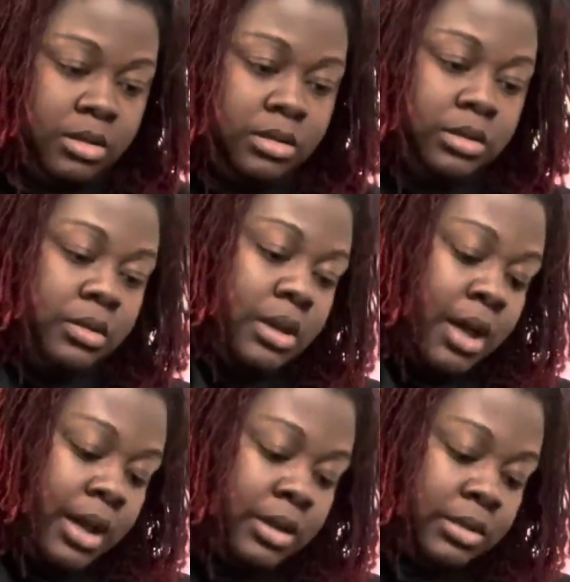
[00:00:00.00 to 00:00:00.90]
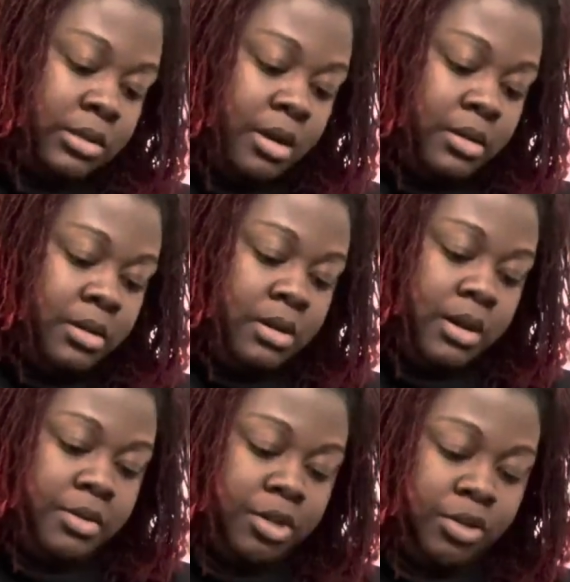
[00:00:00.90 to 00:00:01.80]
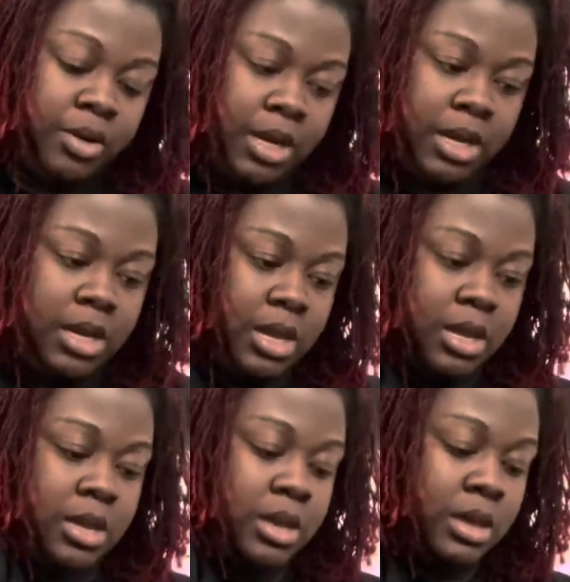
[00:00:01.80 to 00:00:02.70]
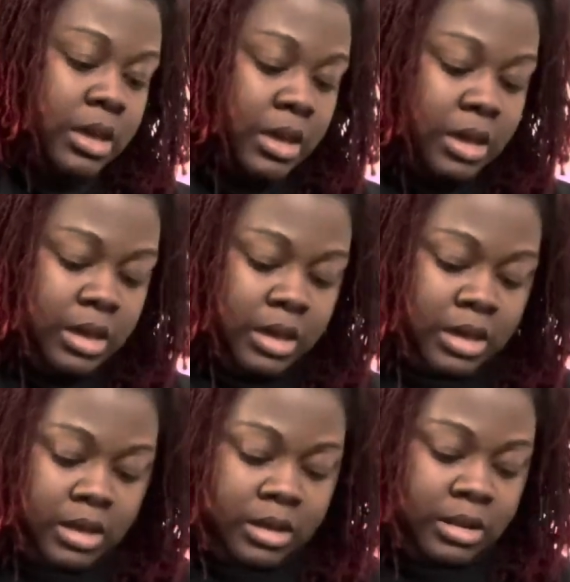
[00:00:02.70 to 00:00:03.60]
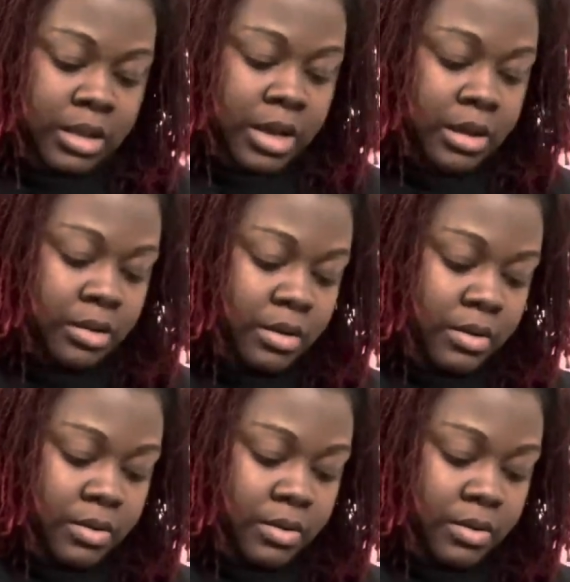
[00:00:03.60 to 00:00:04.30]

so that I can start another tray later.